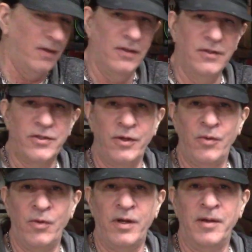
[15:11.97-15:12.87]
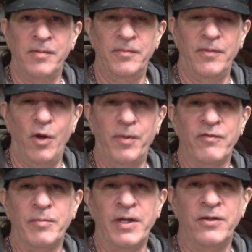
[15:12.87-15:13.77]
So hope
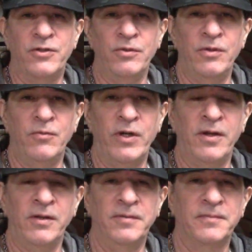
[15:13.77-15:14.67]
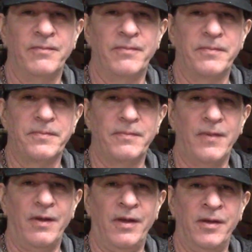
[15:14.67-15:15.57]
everybody's doing well.
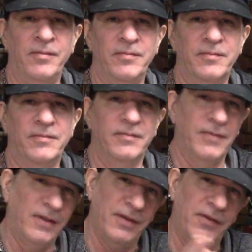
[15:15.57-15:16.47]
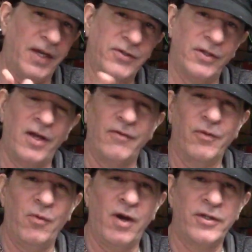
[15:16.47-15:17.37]
Thanks a lot for
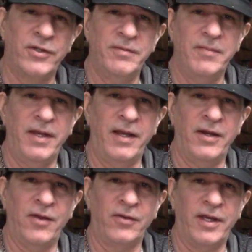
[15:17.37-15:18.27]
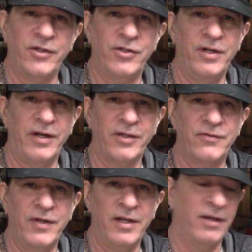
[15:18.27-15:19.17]
watching, and I'll catch you in the next
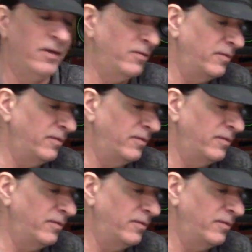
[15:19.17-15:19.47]
video.